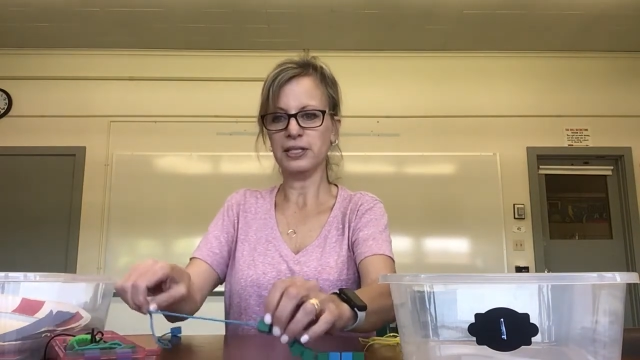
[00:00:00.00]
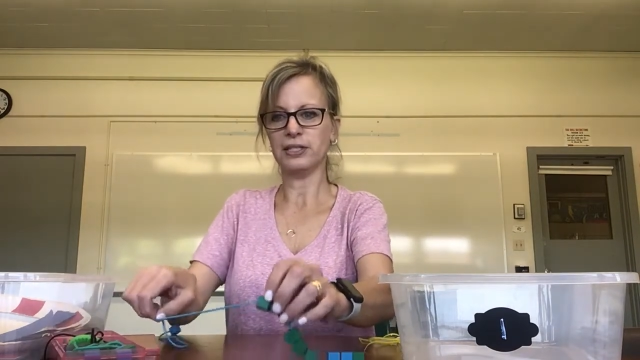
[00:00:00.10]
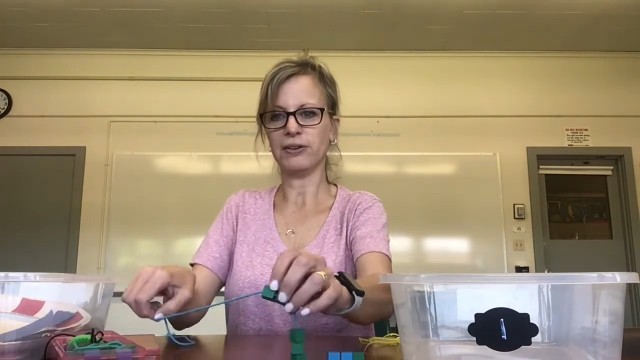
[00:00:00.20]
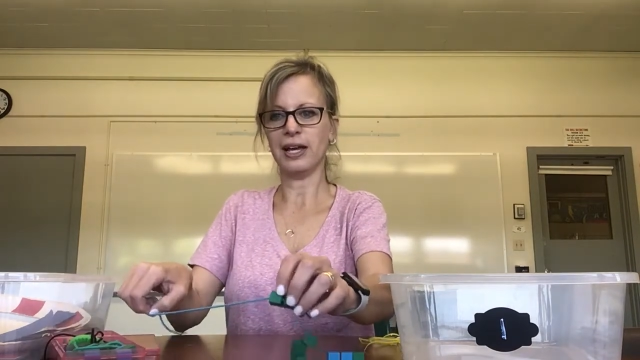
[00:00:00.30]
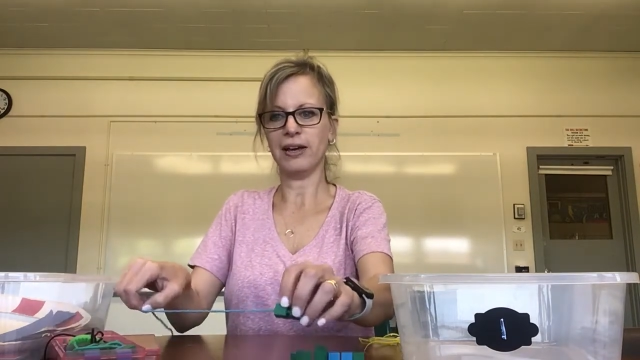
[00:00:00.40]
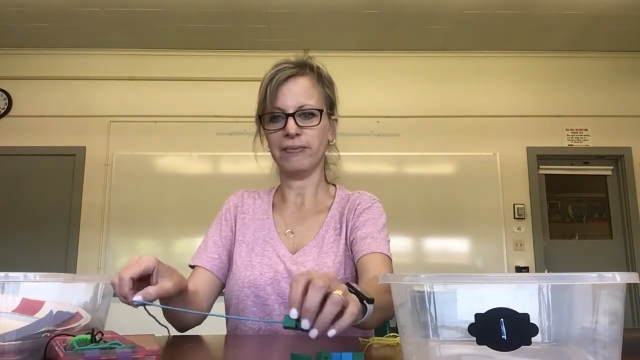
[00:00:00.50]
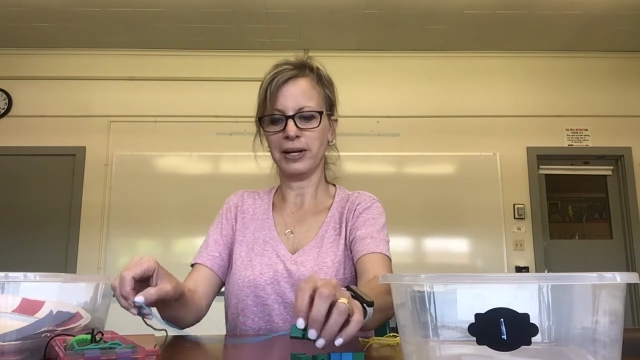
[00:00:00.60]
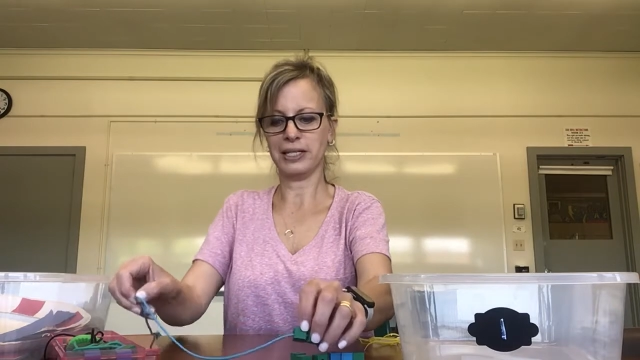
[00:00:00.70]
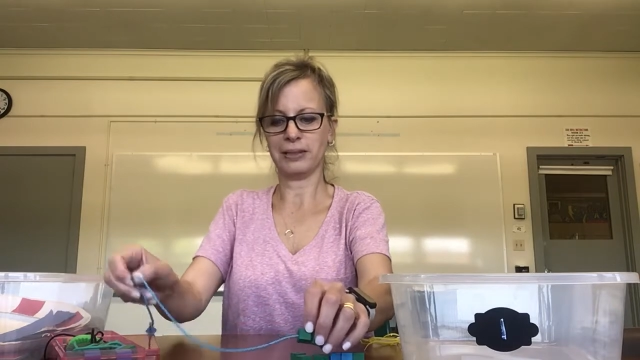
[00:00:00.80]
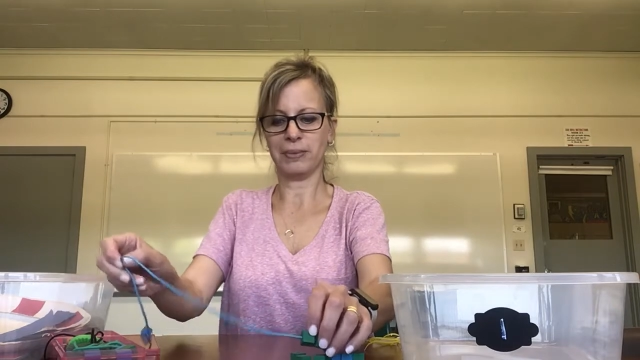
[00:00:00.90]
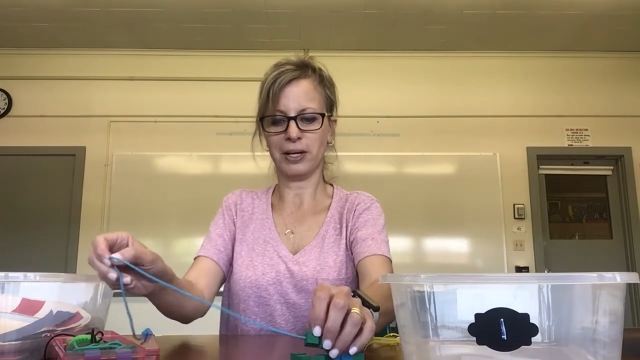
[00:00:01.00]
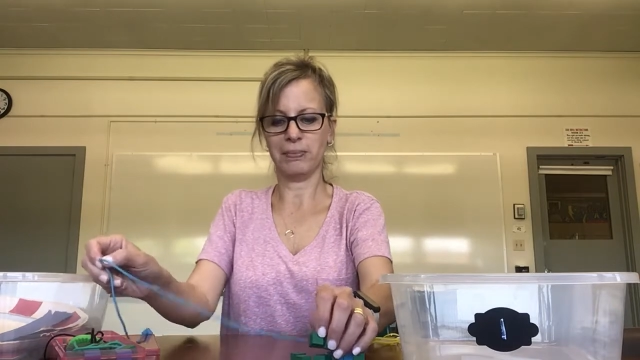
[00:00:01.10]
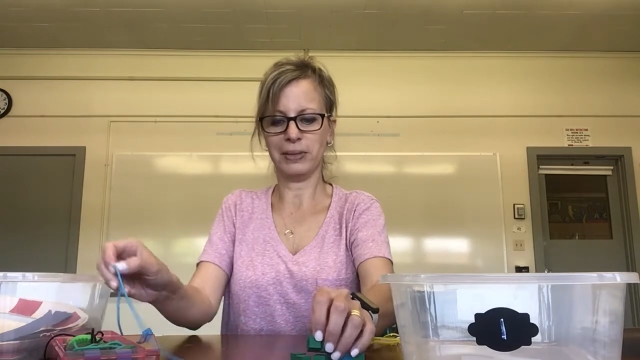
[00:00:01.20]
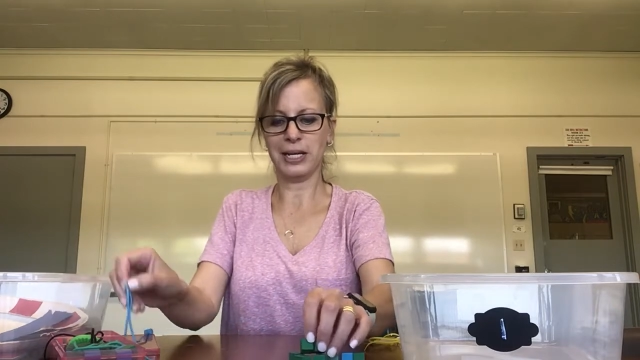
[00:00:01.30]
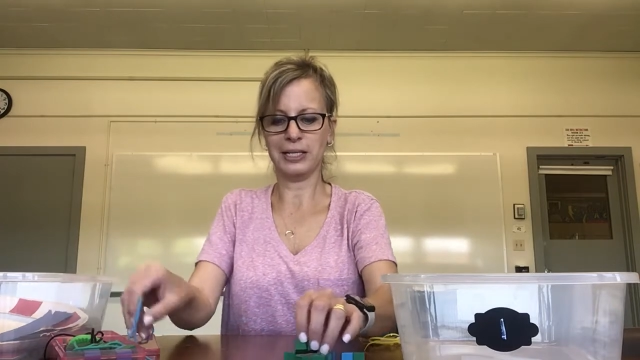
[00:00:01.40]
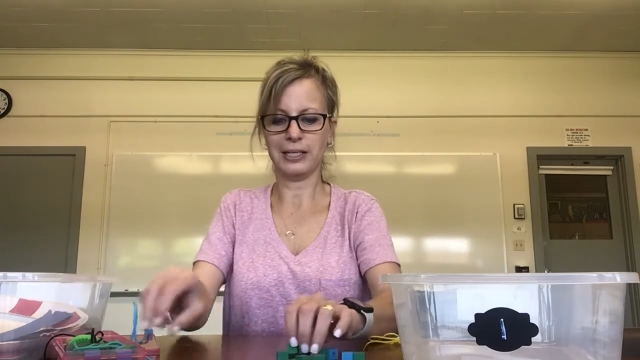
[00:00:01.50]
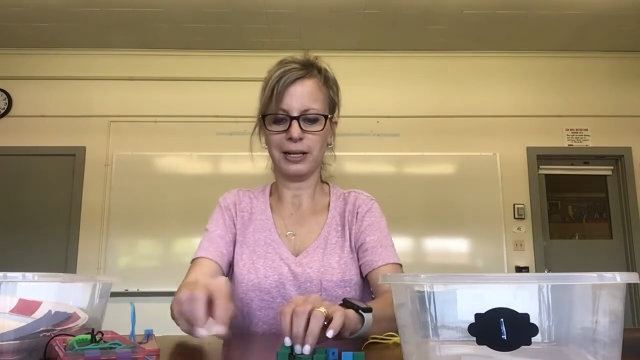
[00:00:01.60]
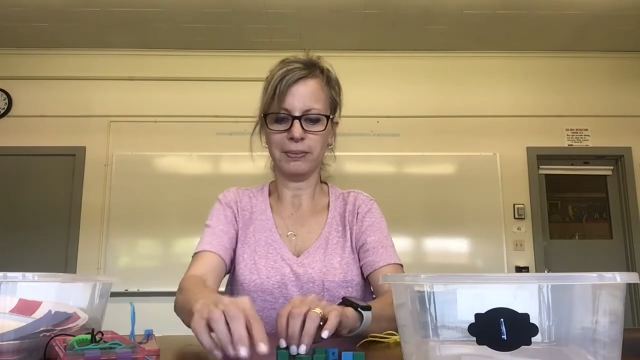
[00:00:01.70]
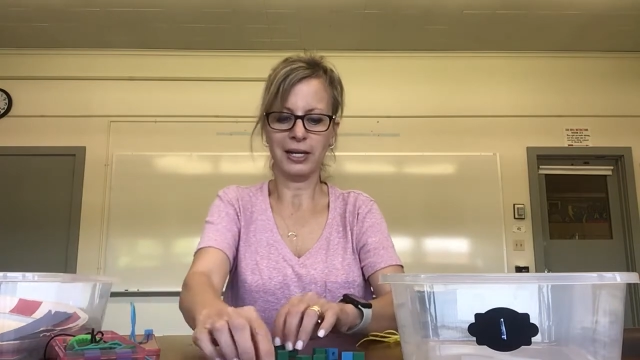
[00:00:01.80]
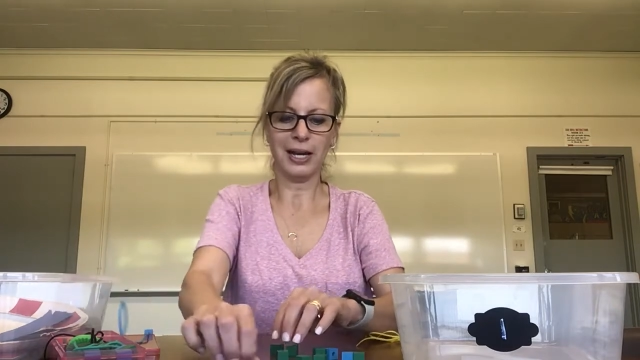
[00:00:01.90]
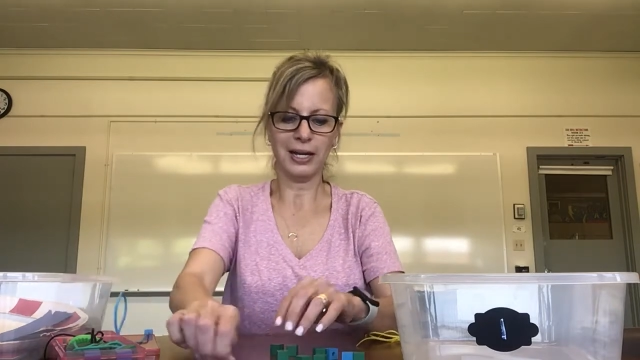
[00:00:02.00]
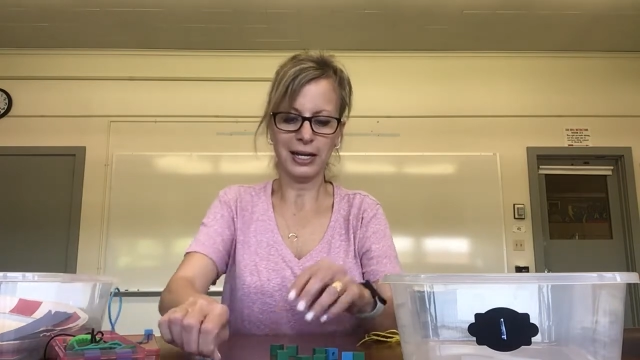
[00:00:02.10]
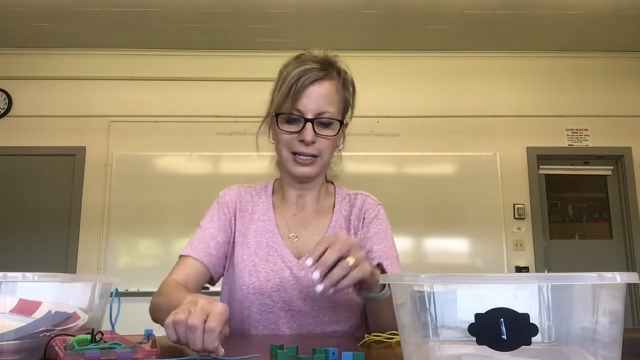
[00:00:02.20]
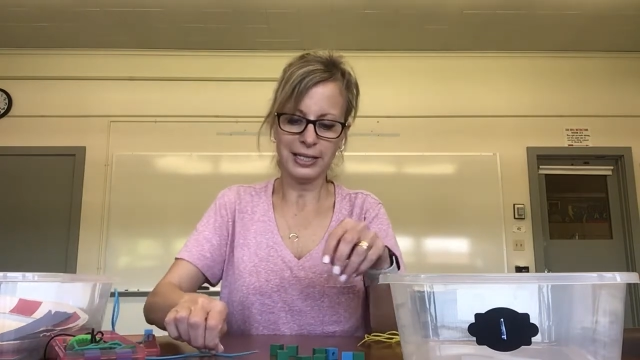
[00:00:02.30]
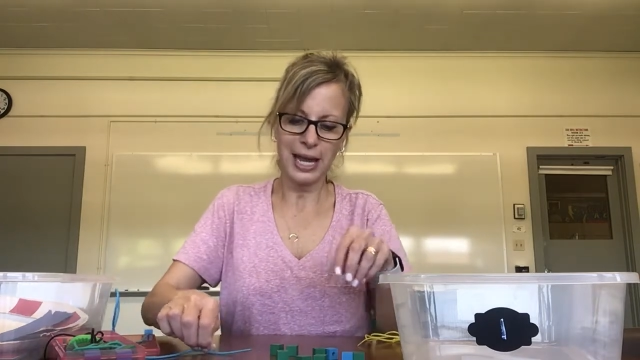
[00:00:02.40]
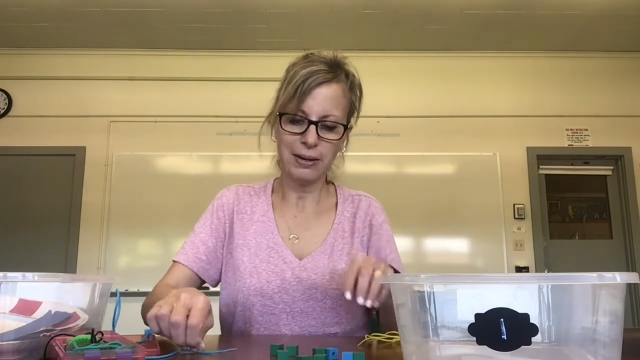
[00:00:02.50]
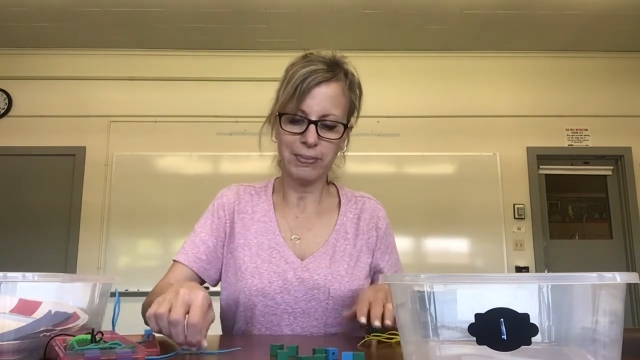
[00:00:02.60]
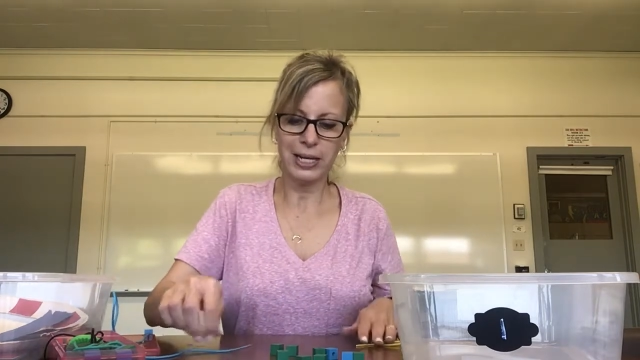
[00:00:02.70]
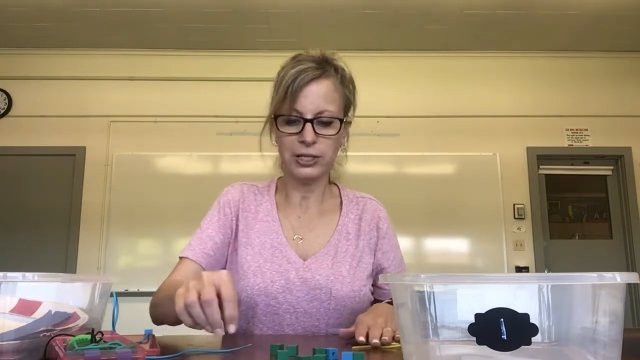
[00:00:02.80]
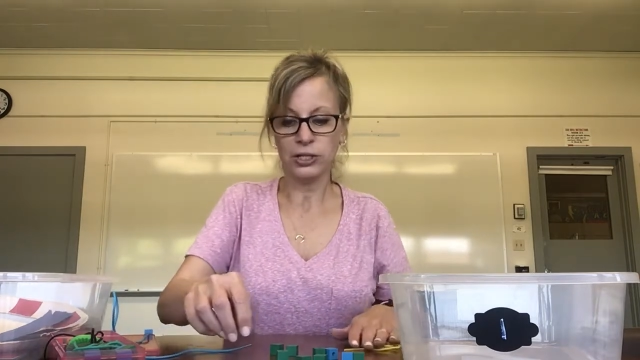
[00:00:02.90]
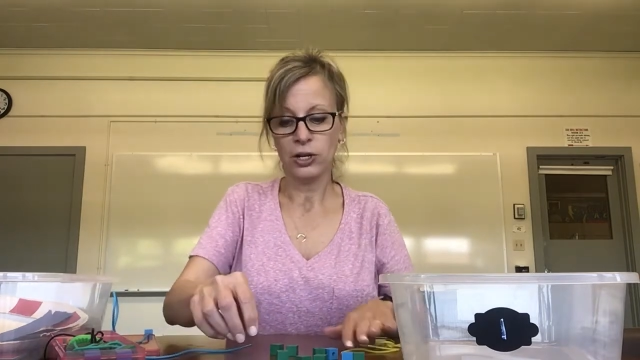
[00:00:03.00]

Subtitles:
So I have my small beads, and I'm going to get 10 beads,